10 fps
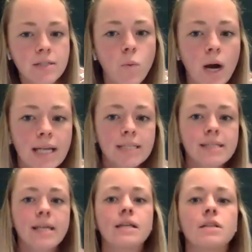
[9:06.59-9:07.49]
Why is
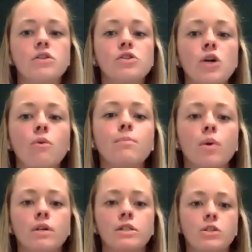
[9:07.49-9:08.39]
it so
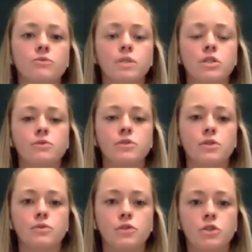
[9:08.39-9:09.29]
important to reduce
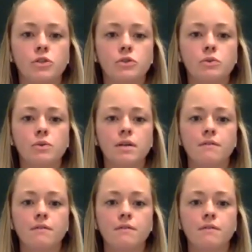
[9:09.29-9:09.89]
those two